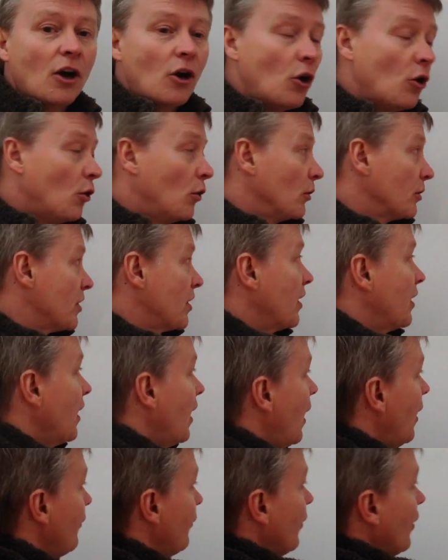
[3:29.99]

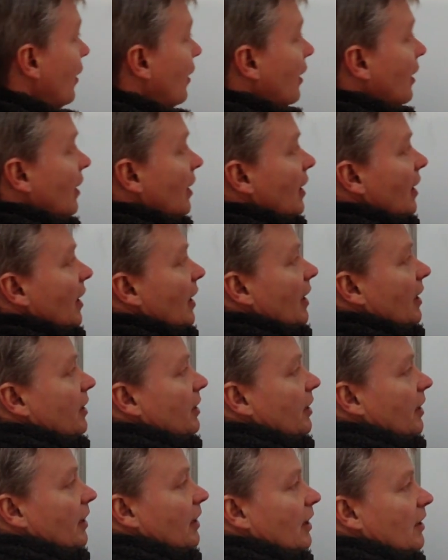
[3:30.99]
altogether
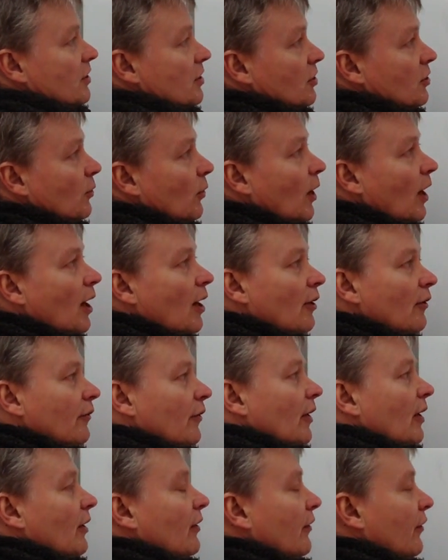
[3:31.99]
in years
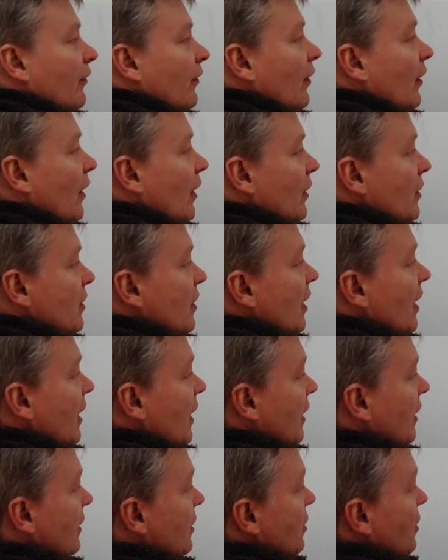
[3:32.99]
12 and 13.